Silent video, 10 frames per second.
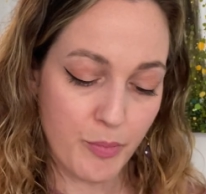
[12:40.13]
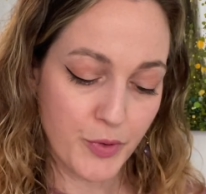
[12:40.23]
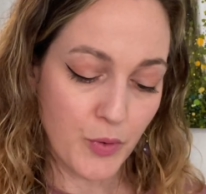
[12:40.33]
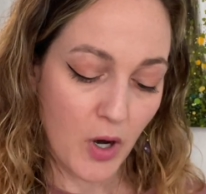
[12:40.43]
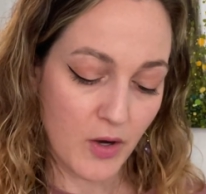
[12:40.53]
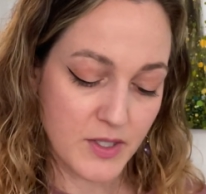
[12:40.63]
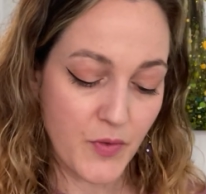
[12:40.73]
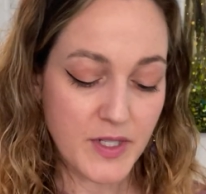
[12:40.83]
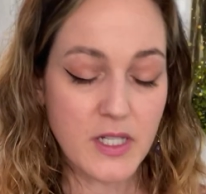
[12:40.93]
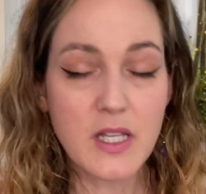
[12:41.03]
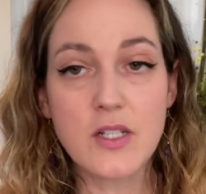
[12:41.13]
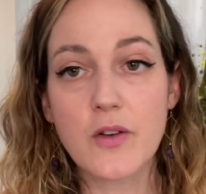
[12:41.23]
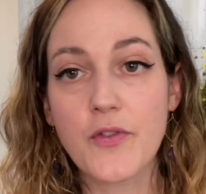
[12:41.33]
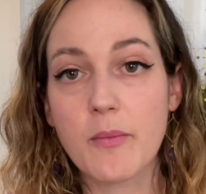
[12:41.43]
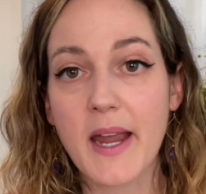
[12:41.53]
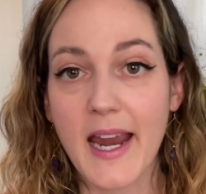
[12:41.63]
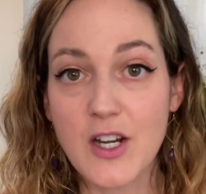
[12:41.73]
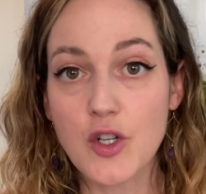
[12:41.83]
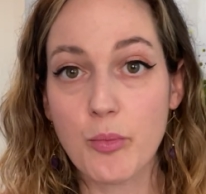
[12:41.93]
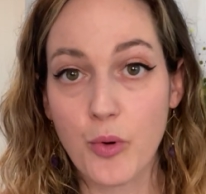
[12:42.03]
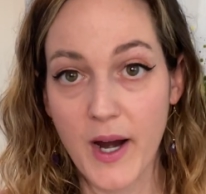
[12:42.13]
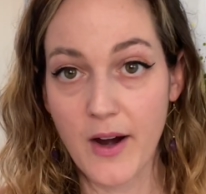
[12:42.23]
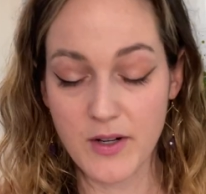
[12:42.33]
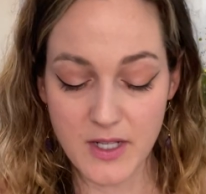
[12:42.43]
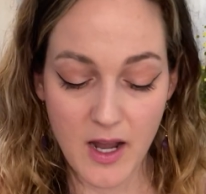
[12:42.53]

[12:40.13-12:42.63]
the blue cards. So this is, these are from Angel Prayers,